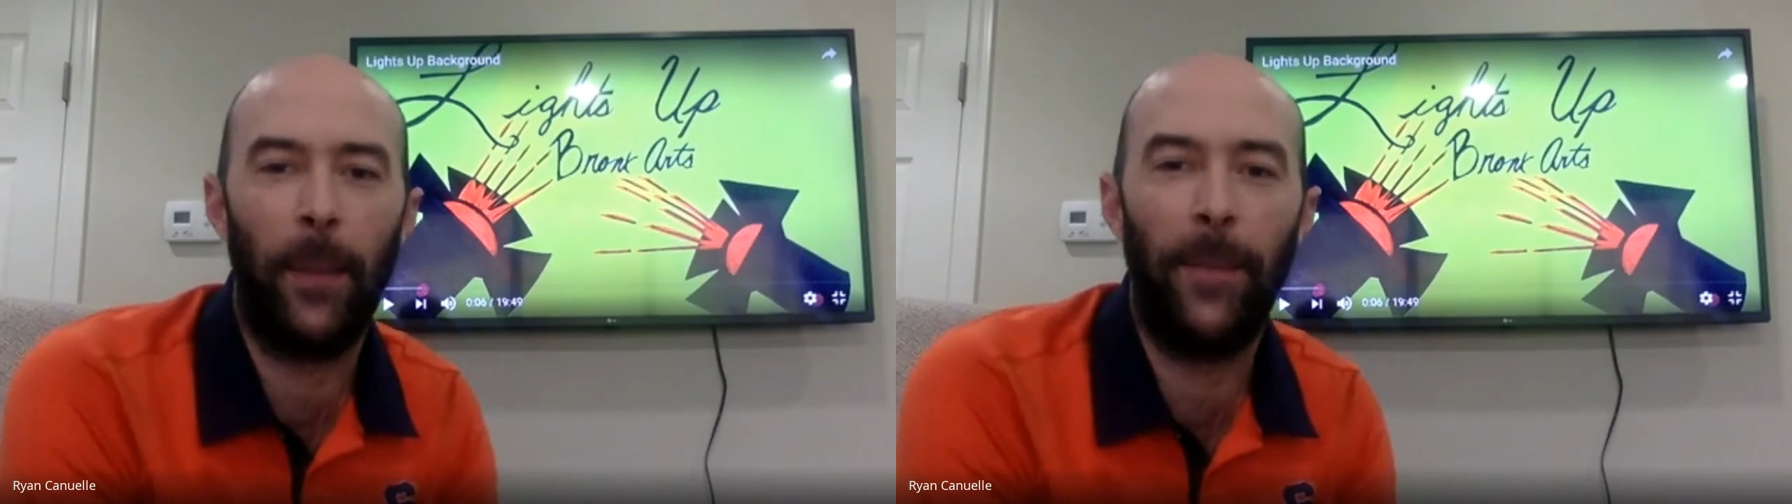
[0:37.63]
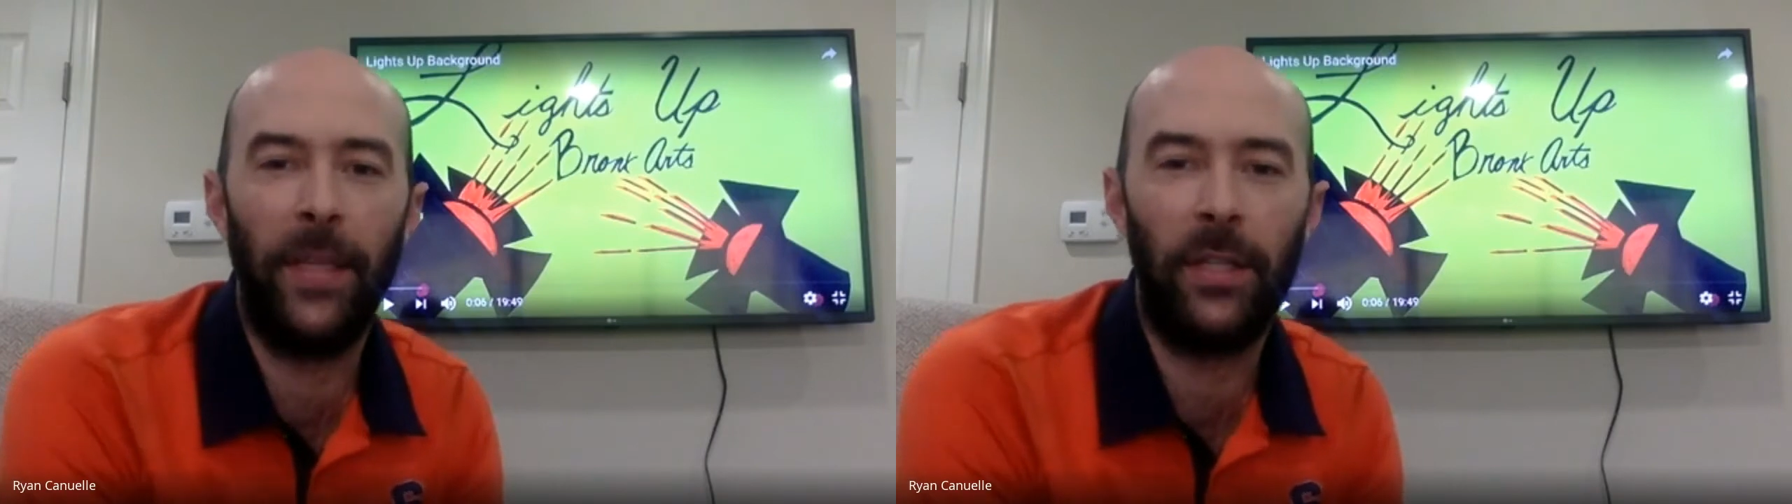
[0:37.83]

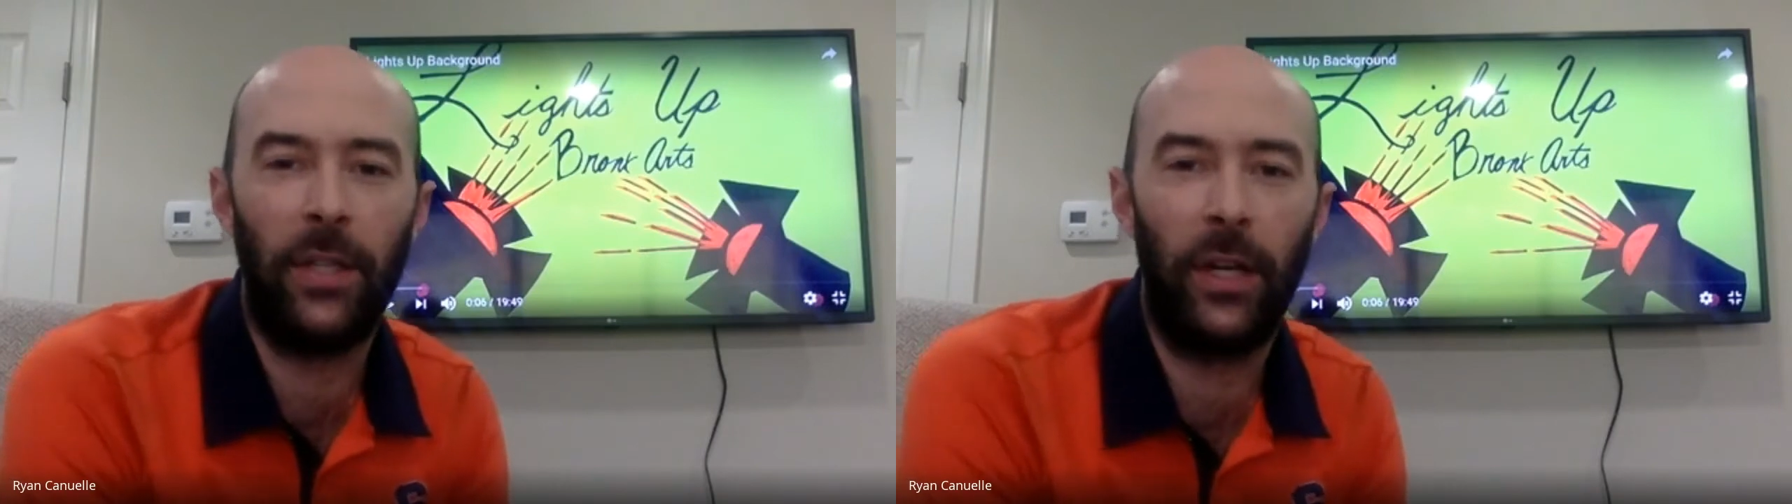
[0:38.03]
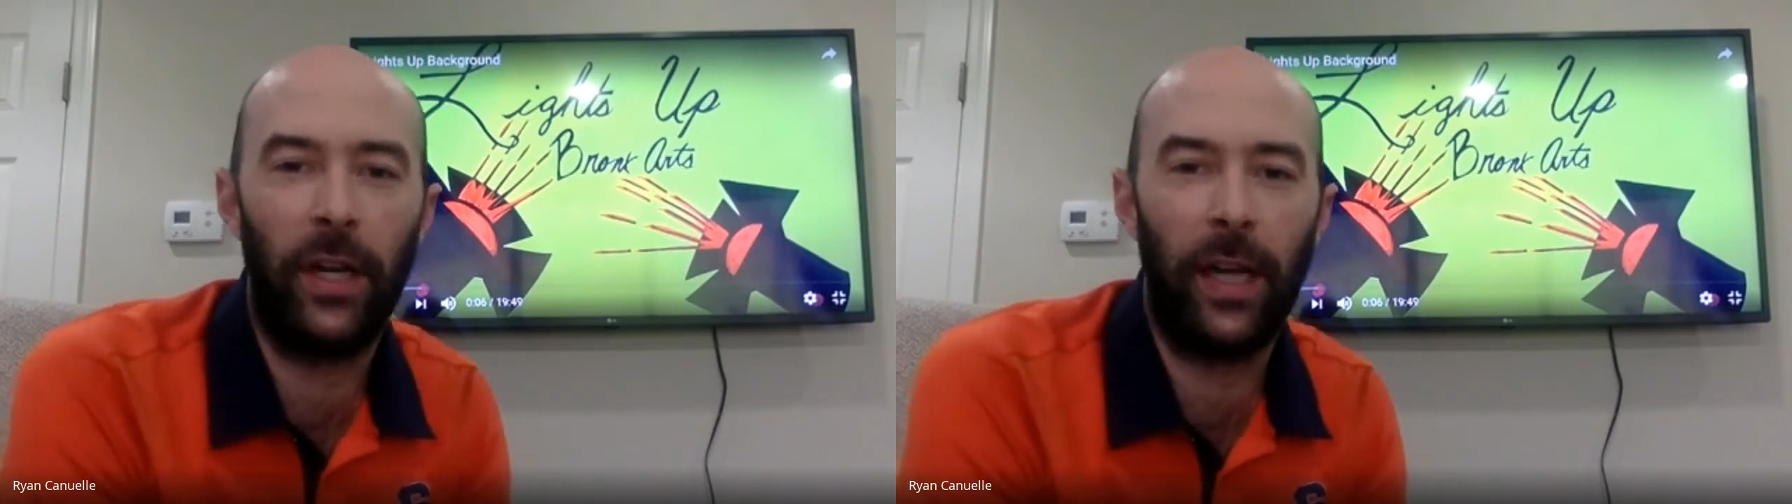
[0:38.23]

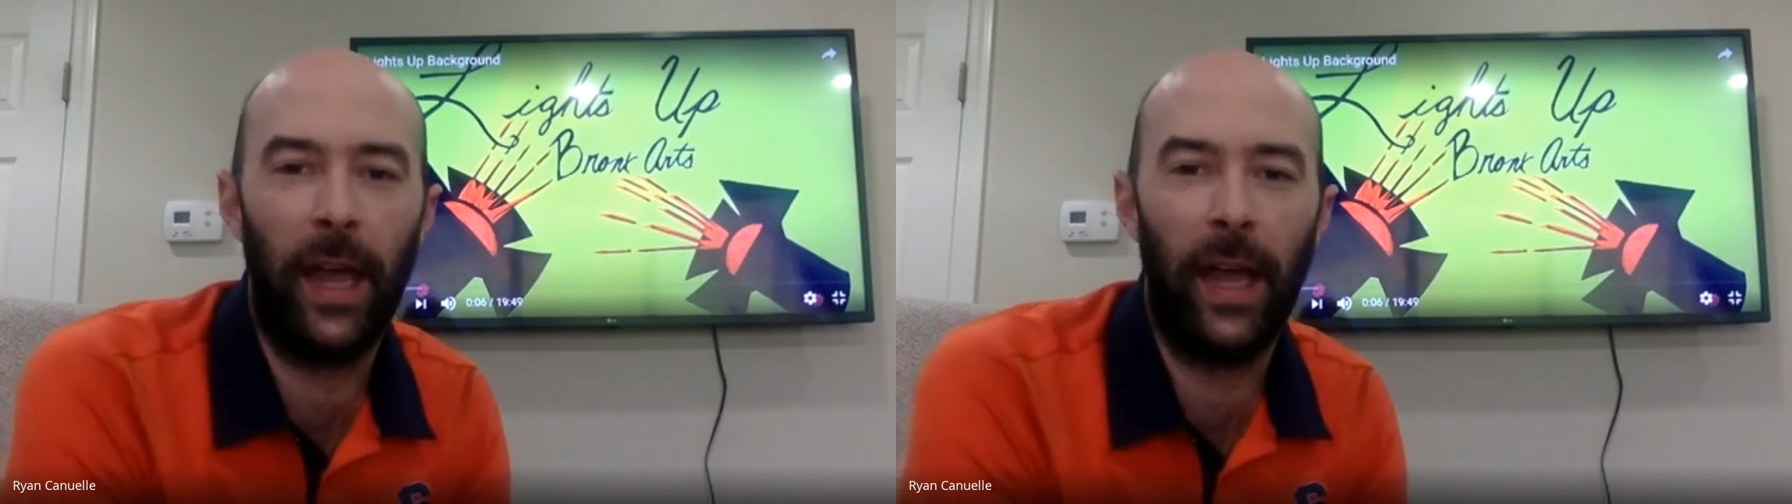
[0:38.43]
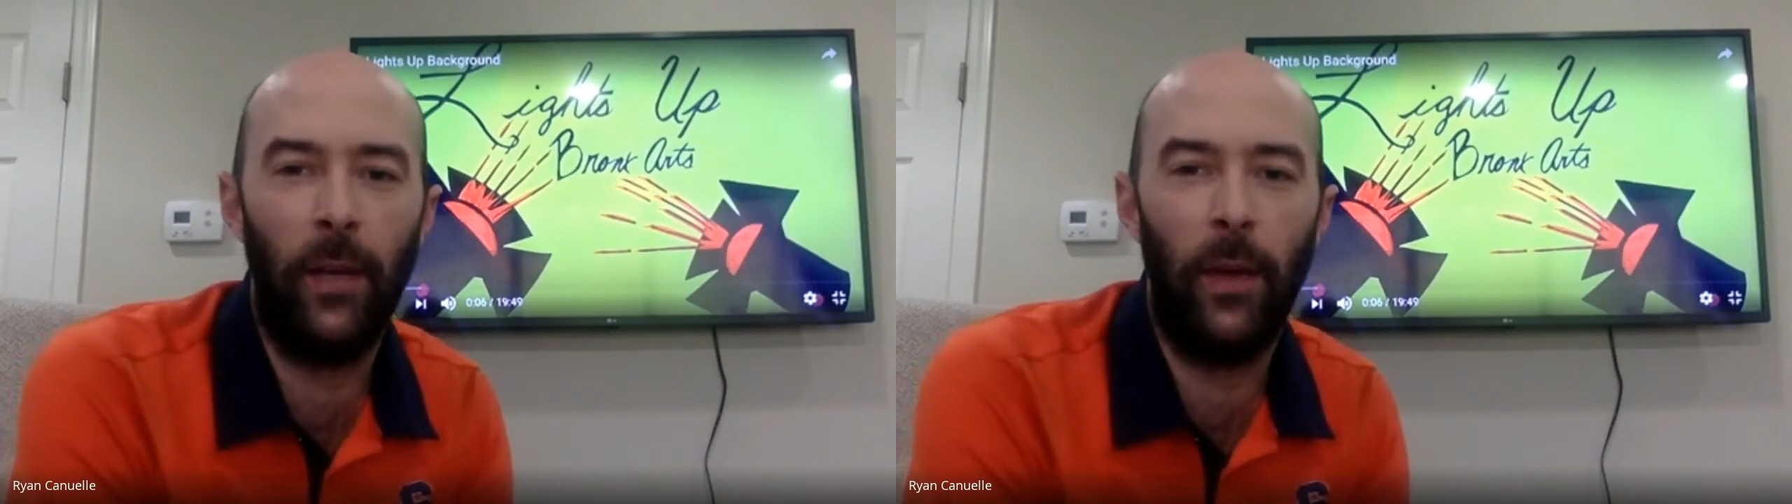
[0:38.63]
Mr.
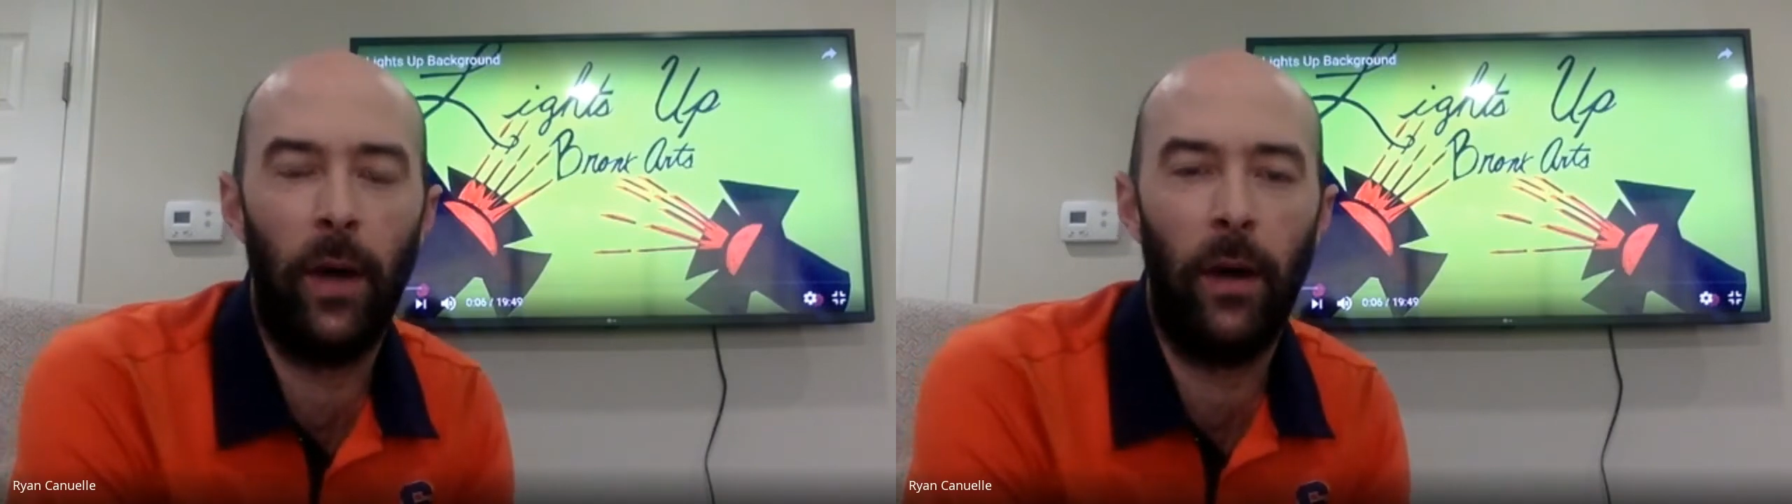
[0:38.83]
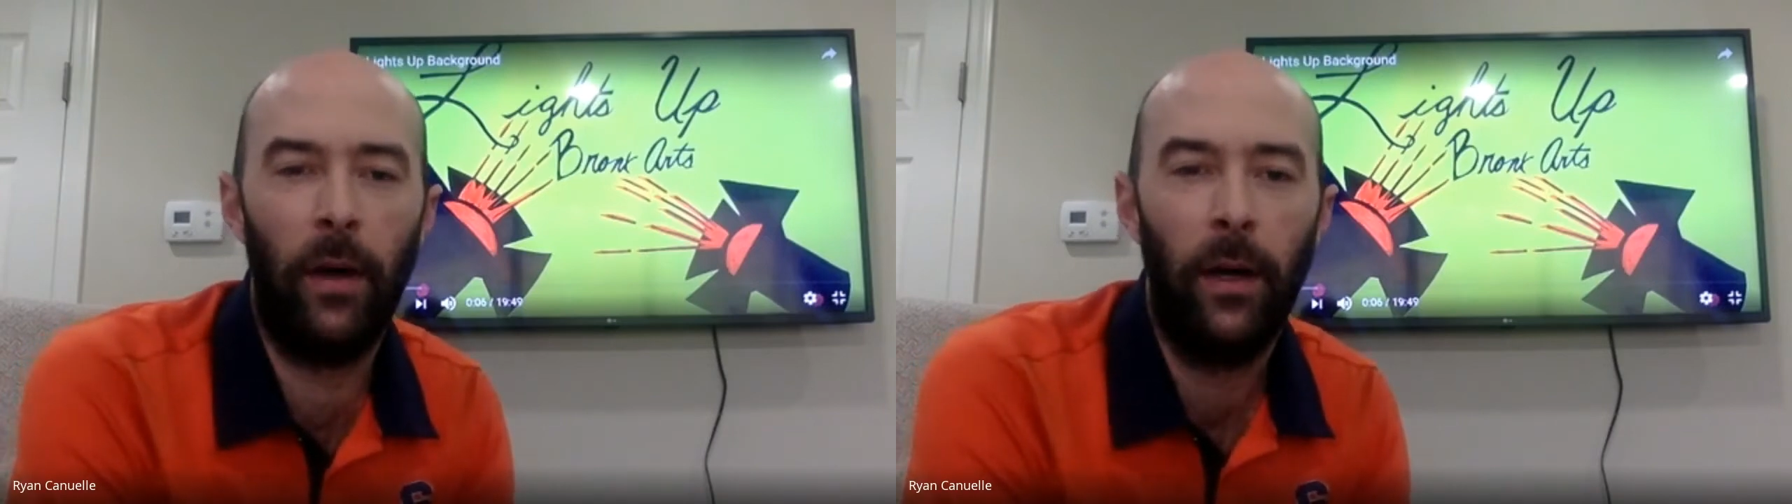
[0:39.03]
Canuel.